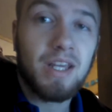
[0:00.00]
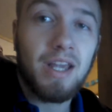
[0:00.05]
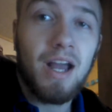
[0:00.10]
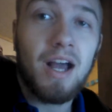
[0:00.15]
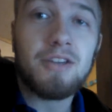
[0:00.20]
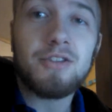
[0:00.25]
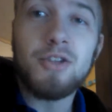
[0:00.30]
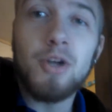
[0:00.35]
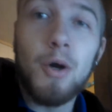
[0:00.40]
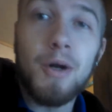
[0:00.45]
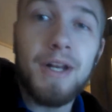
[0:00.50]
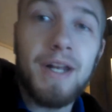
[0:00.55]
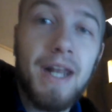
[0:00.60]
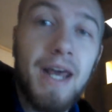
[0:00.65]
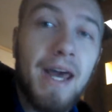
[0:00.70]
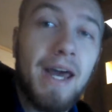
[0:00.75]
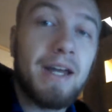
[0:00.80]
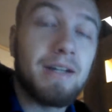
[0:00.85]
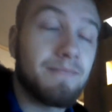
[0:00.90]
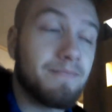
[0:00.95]
How's it going
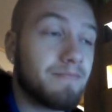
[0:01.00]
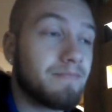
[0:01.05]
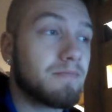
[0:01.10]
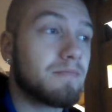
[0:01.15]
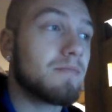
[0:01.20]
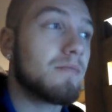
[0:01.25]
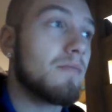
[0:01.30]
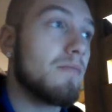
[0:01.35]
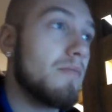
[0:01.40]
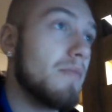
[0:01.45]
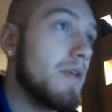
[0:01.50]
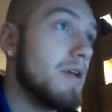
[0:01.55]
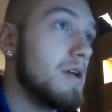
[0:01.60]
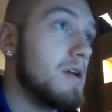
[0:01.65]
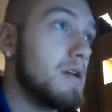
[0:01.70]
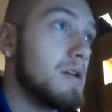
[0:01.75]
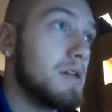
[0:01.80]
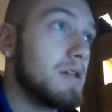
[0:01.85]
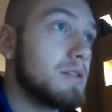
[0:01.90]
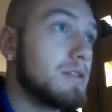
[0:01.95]
today?
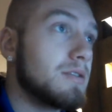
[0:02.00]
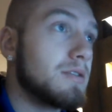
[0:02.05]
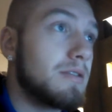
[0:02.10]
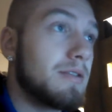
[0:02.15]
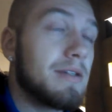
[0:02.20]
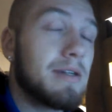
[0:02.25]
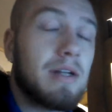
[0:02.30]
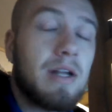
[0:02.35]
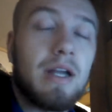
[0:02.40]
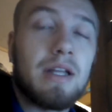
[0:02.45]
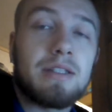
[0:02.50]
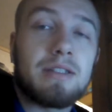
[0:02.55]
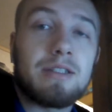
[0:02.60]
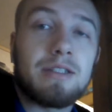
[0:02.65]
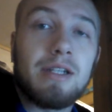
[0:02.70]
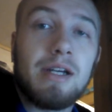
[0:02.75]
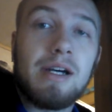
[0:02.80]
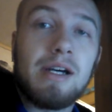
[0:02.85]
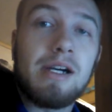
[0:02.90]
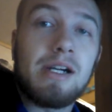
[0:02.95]

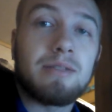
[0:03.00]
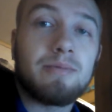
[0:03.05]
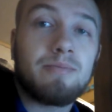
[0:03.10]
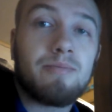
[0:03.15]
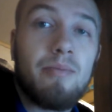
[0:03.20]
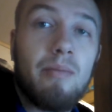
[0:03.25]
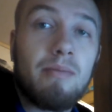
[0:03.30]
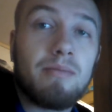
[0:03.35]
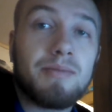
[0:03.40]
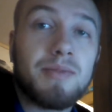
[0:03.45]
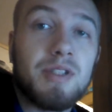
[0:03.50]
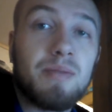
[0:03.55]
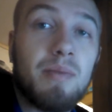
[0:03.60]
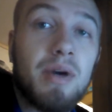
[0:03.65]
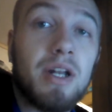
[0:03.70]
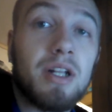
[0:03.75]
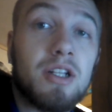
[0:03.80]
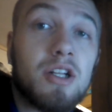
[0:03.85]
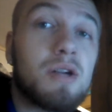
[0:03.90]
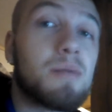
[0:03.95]
It's uh, it's
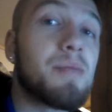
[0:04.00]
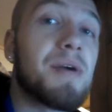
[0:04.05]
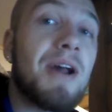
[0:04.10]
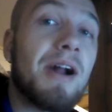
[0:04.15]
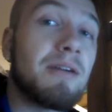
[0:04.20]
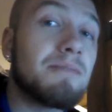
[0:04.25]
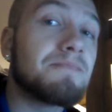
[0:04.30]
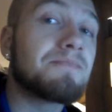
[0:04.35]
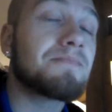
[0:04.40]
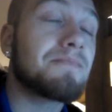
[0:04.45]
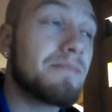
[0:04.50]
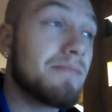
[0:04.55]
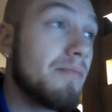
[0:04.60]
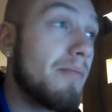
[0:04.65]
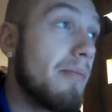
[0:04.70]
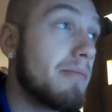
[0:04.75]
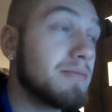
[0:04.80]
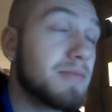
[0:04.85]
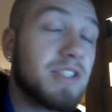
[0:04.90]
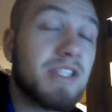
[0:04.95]
been a little bit.
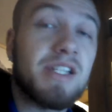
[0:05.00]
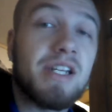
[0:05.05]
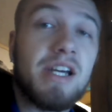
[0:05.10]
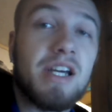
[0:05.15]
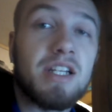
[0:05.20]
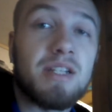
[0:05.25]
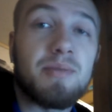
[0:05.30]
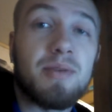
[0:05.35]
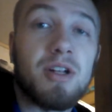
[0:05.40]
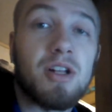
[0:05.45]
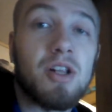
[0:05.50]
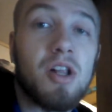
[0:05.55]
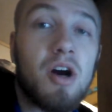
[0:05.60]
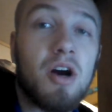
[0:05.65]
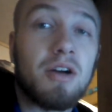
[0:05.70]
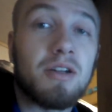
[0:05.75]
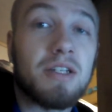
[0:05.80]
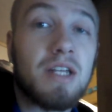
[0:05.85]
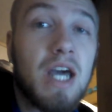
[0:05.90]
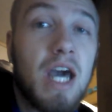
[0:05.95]
Today has been a
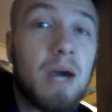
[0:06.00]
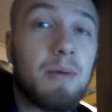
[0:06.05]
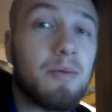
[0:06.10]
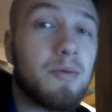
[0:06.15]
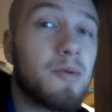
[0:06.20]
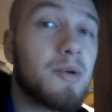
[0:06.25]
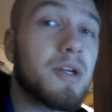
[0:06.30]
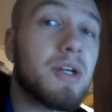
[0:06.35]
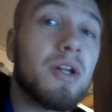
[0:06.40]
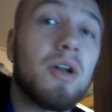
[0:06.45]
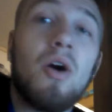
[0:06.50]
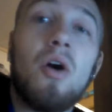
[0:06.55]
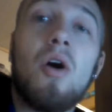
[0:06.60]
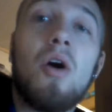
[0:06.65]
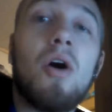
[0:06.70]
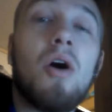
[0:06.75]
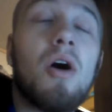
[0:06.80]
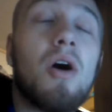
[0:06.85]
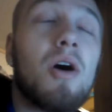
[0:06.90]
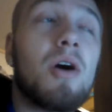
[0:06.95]
long day. I've been working
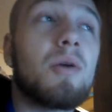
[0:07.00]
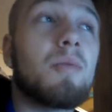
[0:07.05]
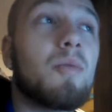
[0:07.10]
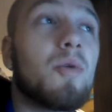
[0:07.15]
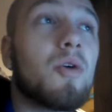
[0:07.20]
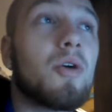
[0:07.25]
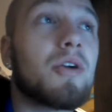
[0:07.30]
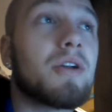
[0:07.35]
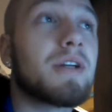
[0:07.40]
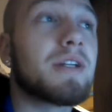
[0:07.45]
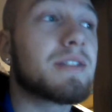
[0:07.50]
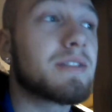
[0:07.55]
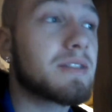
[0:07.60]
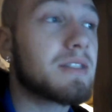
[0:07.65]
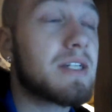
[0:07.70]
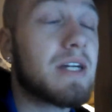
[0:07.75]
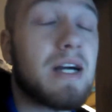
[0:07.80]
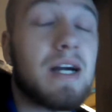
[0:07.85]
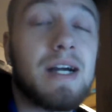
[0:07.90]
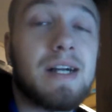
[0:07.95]
all morning.
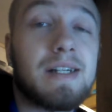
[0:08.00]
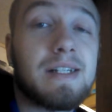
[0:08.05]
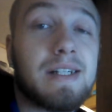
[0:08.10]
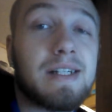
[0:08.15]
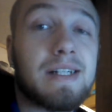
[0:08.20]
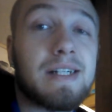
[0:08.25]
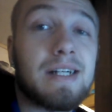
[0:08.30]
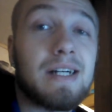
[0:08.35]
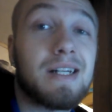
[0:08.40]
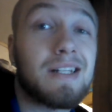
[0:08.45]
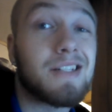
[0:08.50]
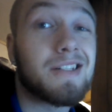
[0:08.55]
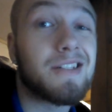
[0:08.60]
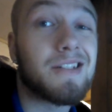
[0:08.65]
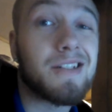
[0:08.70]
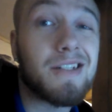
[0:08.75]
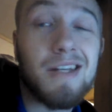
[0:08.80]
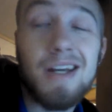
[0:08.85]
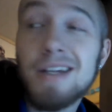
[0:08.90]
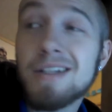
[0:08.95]
I uh, I
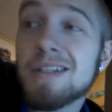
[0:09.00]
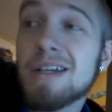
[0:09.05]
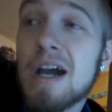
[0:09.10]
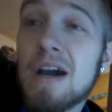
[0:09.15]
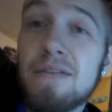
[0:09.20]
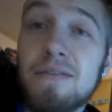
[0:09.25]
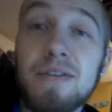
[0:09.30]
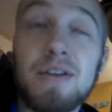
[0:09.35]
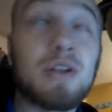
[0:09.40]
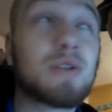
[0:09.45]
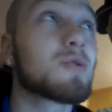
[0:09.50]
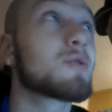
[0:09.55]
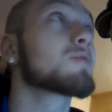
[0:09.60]
just got finished